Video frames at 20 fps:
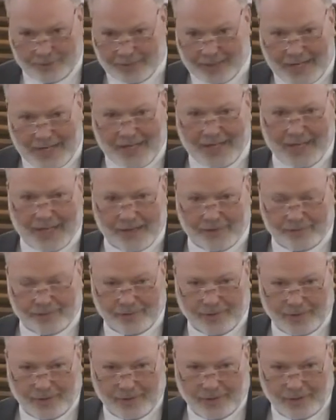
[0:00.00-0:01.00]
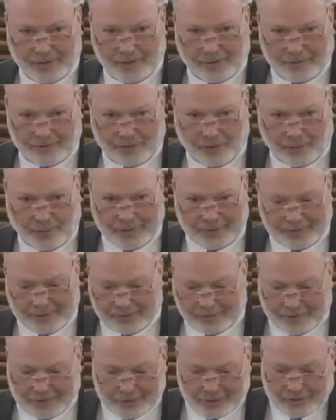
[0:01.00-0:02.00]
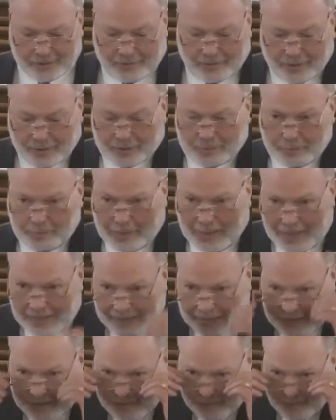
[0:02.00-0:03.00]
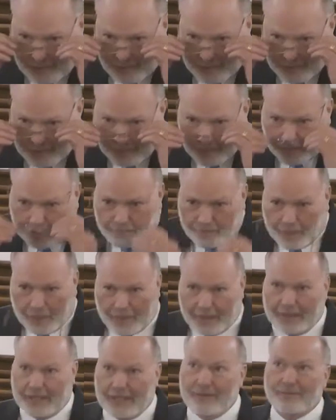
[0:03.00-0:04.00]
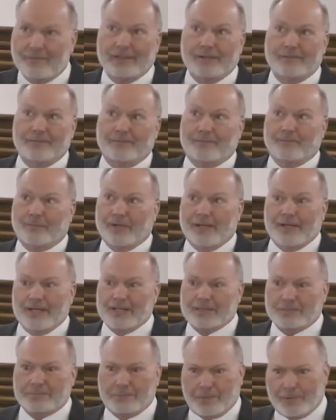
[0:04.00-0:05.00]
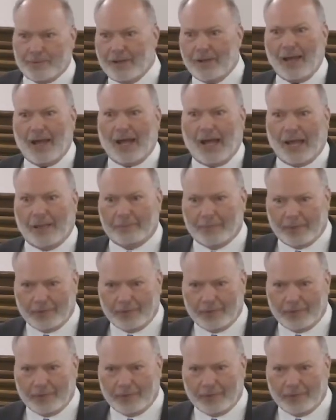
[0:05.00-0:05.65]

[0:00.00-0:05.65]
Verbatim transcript: that I have of knowing that this, this body even in its prime,